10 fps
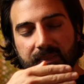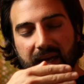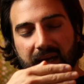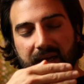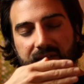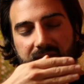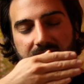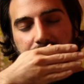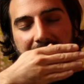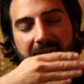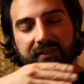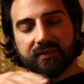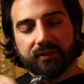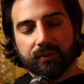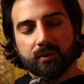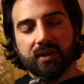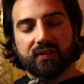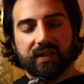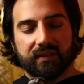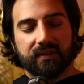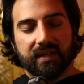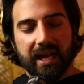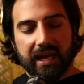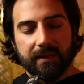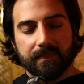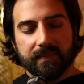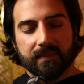has passed through the sixth day